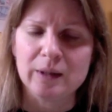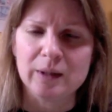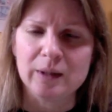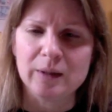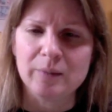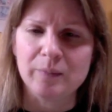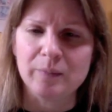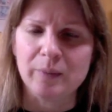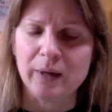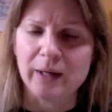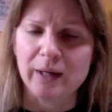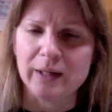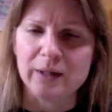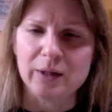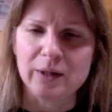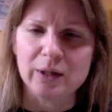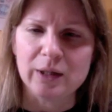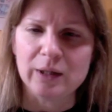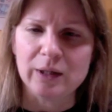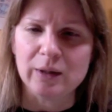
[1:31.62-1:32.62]

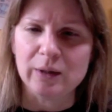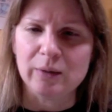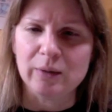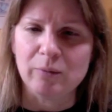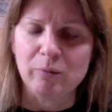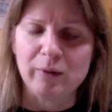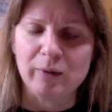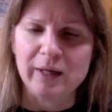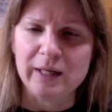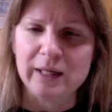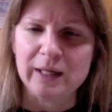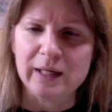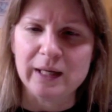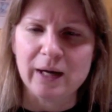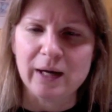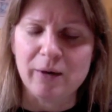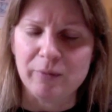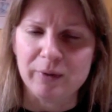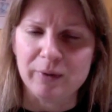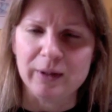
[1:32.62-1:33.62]
But
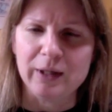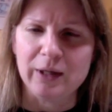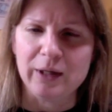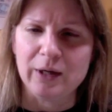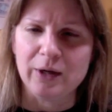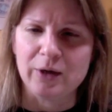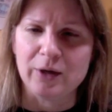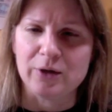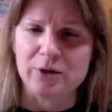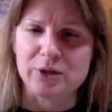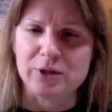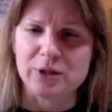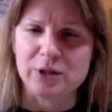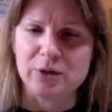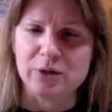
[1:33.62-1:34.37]
over the years,